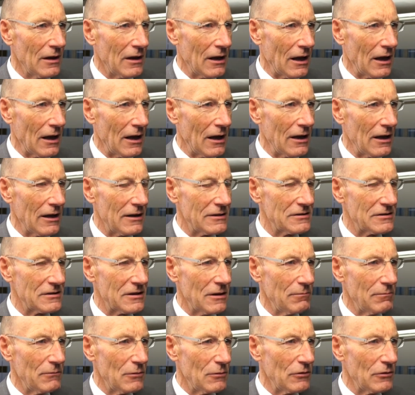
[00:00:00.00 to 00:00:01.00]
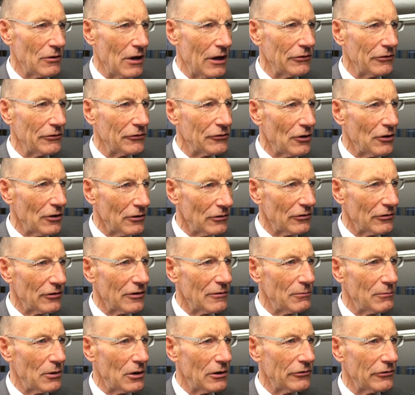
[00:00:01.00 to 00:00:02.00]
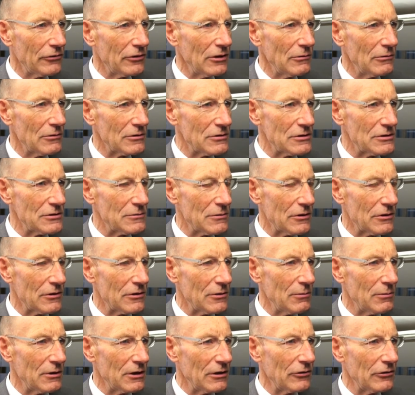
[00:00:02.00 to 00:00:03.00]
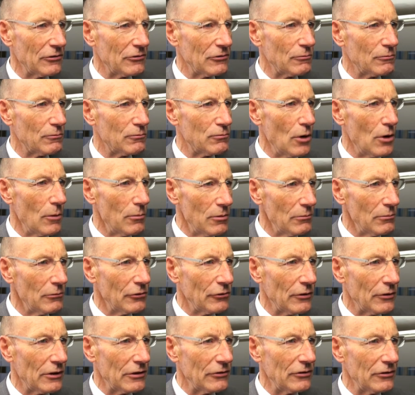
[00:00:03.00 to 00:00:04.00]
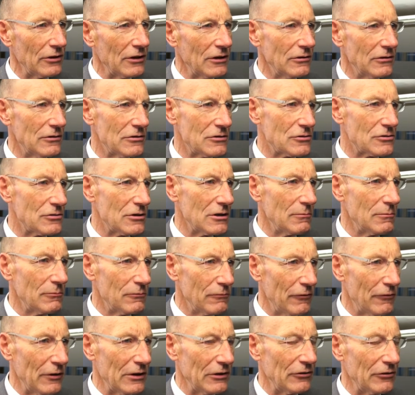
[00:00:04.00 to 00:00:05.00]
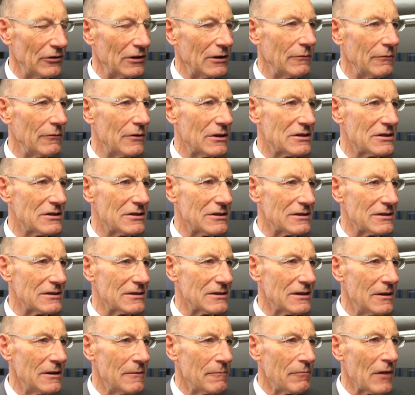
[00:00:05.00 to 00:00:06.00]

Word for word: It's government uncertainty of policy, which is one of the biggest problems facing industry, facing investors.